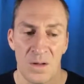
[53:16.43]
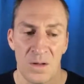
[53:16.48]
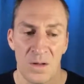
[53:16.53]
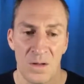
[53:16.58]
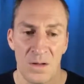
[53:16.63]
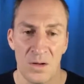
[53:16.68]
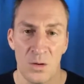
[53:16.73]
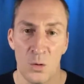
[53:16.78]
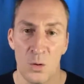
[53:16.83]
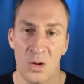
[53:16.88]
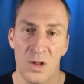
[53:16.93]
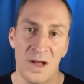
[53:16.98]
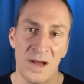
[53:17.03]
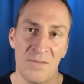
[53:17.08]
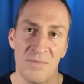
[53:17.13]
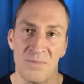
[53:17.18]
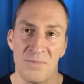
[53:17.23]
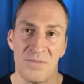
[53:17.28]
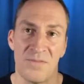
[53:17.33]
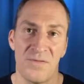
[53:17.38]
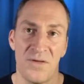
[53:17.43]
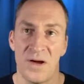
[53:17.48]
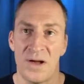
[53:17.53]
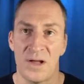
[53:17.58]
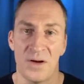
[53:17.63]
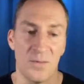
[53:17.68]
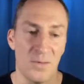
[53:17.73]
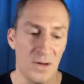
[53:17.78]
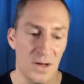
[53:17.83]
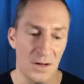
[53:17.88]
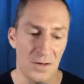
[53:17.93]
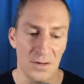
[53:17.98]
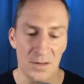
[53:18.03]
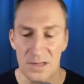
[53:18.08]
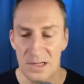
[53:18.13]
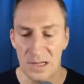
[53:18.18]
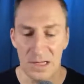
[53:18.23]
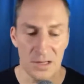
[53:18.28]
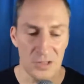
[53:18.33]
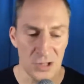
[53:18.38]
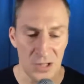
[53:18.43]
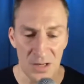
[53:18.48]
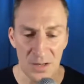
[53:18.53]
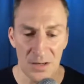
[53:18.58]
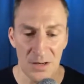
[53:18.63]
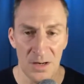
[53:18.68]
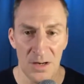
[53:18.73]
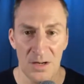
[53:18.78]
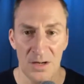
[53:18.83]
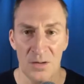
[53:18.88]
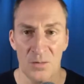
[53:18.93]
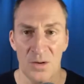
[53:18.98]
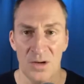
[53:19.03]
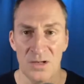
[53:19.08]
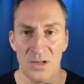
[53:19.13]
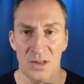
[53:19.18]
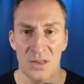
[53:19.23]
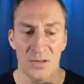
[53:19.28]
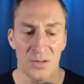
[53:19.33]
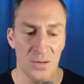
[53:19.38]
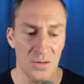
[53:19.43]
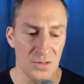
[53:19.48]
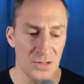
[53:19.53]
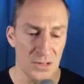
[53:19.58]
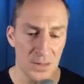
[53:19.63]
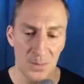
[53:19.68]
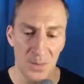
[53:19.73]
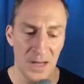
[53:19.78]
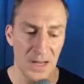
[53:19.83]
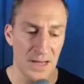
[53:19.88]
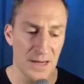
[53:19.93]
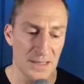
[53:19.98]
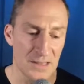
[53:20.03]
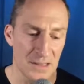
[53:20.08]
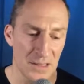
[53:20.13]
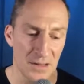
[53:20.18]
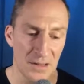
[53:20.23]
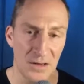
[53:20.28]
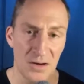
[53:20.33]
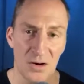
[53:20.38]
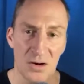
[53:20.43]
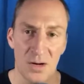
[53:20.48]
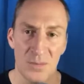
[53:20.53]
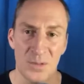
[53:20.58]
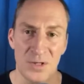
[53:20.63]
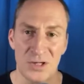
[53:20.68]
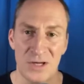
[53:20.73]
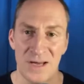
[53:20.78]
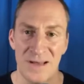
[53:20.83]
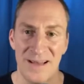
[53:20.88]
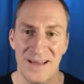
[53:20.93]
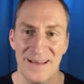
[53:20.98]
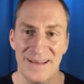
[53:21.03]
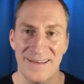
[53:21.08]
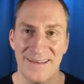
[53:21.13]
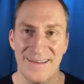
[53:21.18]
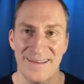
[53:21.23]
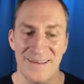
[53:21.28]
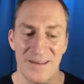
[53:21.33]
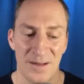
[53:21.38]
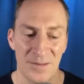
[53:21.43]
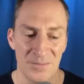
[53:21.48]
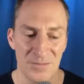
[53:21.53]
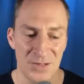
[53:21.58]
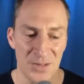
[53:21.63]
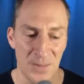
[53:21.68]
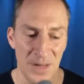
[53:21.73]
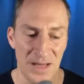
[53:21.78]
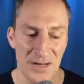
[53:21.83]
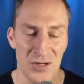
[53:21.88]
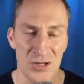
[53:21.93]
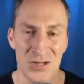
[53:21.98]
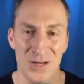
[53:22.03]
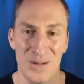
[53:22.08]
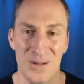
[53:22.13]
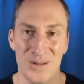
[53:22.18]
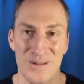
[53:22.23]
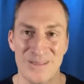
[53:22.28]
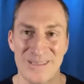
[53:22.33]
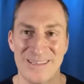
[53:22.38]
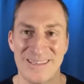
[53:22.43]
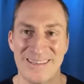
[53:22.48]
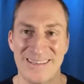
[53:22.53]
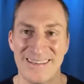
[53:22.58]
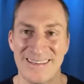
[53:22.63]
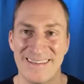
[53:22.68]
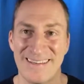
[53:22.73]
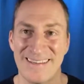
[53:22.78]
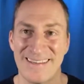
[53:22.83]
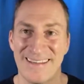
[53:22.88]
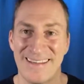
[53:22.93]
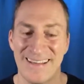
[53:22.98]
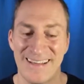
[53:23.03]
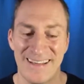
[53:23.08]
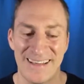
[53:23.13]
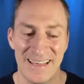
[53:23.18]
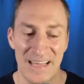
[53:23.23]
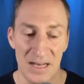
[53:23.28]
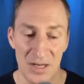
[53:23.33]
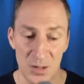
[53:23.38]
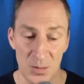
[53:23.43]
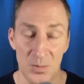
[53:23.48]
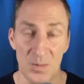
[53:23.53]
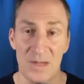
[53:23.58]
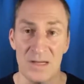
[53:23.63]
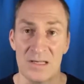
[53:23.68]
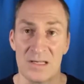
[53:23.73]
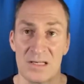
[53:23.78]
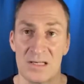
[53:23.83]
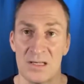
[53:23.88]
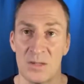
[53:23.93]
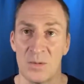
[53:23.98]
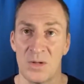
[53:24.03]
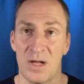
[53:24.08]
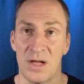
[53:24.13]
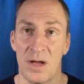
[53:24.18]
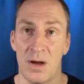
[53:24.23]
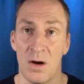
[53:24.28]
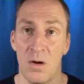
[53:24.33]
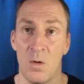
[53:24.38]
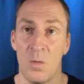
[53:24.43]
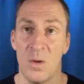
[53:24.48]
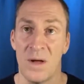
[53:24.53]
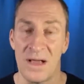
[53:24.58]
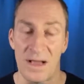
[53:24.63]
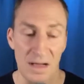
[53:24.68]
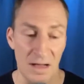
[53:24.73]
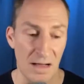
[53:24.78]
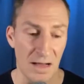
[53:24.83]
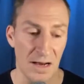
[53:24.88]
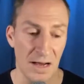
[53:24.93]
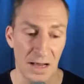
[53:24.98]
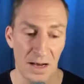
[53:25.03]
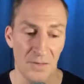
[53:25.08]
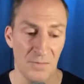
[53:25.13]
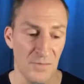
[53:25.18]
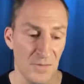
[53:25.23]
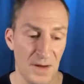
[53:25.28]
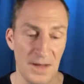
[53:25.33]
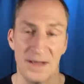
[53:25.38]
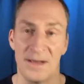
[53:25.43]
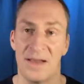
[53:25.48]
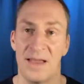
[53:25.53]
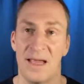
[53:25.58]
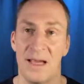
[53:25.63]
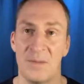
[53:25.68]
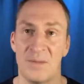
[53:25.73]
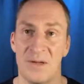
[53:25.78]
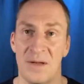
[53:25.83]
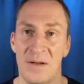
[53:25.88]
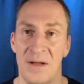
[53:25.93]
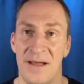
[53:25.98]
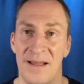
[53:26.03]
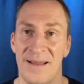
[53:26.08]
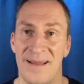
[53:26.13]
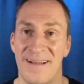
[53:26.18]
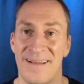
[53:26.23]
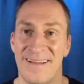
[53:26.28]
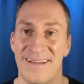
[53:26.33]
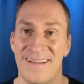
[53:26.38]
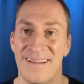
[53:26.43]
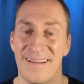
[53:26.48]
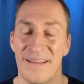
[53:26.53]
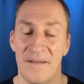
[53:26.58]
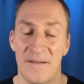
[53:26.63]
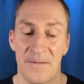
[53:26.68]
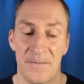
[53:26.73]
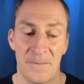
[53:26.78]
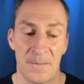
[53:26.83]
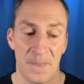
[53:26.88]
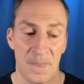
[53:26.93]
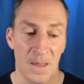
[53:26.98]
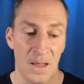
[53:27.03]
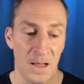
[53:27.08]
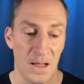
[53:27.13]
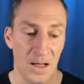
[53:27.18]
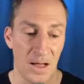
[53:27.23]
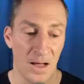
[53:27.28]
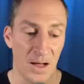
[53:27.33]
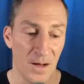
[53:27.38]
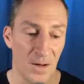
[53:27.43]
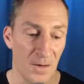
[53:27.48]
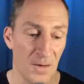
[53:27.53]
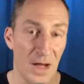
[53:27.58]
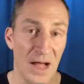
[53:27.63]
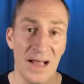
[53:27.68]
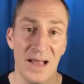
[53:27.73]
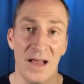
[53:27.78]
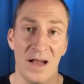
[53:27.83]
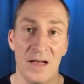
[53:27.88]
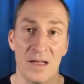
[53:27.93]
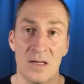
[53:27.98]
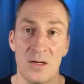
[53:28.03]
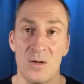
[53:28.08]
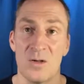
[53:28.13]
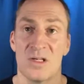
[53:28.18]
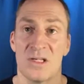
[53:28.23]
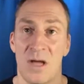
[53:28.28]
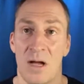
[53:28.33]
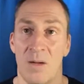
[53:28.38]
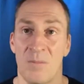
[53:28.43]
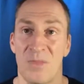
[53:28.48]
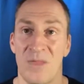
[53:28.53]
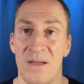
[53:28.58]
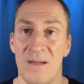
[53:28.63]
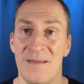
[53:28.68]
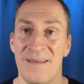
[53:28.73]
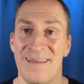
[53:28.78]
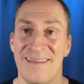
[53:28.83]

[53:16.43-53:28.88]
you were like fucking around in the kitchen and you went to throw some eggs in the garbage can, some eggshells, and you missed, you'd be like, oh my God, I got a fucking game tonight. I got to do something.